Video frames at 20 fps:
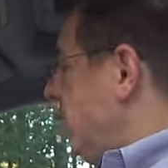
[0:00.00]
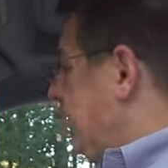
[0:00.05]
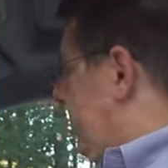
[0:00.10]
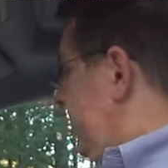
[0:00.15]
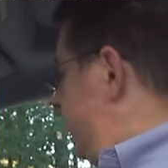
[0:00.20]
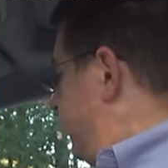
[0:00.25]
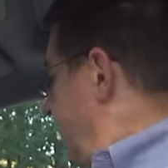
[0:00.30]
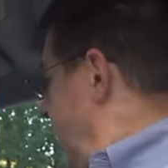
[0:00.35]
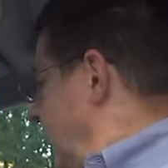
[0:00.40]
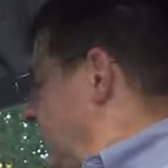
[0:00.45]

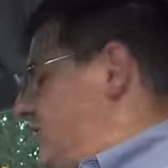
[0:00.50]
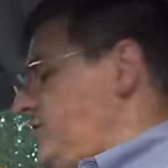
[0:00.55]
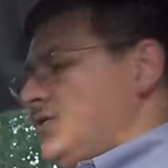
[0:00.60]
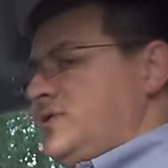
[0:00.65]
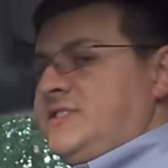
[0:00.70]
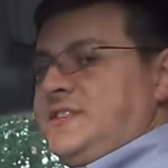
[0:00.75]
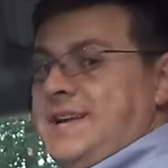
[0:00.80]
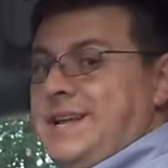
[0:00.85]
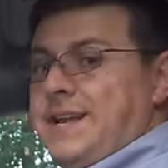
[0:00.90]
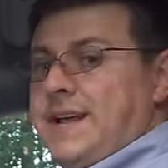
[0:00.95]
But the
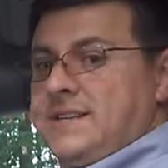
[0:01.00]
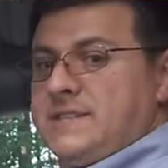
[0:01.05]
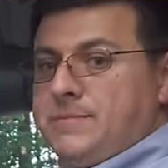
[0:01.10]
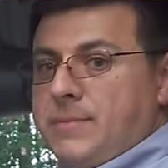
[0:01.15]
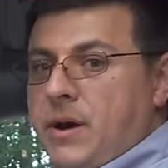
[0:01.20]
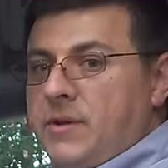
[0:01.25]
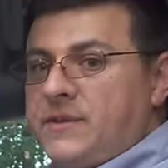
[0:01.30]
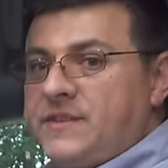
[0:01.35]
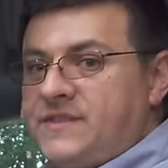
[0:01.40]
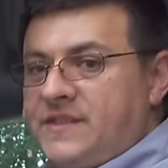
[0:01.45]
passenger seat has
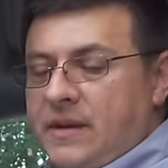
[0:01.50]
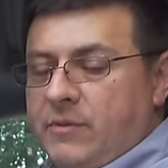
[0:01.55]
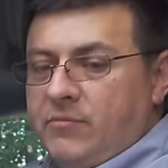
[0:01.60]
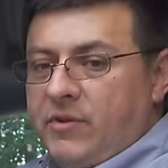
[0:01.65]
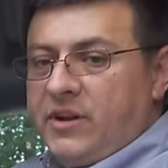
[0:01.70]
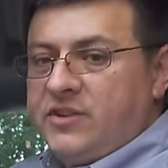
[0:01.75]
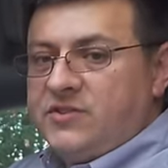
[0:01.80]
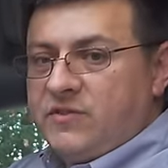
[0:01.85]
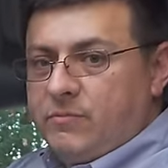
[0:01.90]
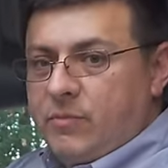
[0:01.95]
about the same
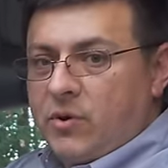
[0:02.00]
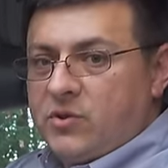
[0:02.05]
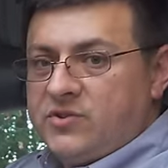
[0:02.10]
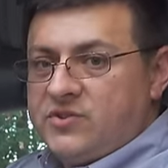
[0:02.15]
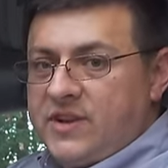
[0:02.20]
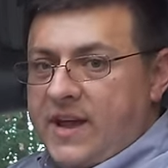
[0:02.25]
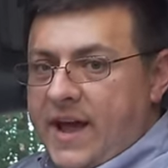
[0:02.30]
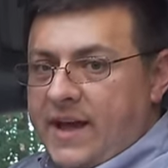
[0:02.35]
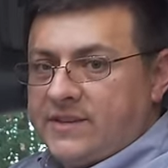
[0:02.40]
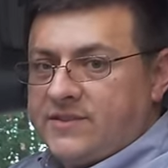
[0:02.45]
range of
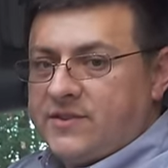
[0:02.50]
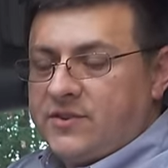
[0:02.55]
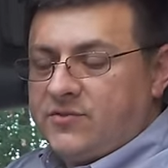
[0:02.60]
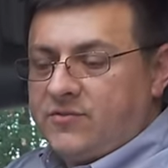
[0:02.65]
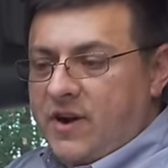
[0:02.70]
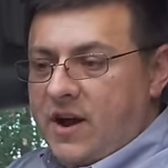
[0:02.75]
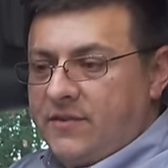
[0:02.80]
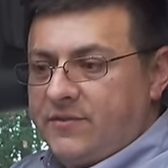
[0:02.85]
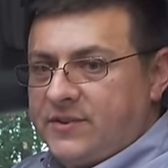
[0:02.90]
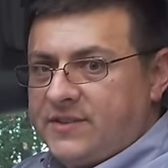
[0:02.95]
motion as the
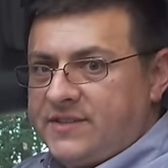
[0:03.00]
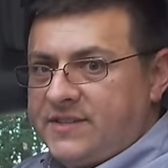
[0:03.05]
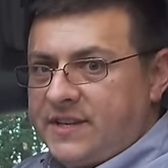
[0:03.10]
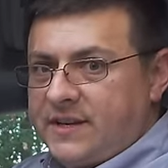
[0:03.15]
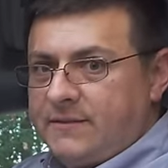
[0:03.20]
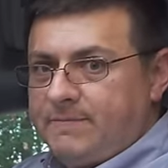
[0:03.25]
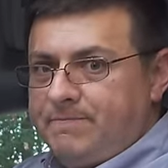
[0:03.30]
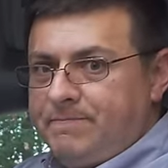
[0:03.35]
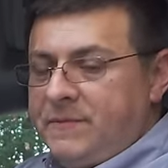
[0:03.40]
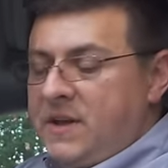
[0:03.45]
driver's
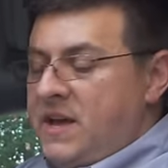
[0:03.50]
seat.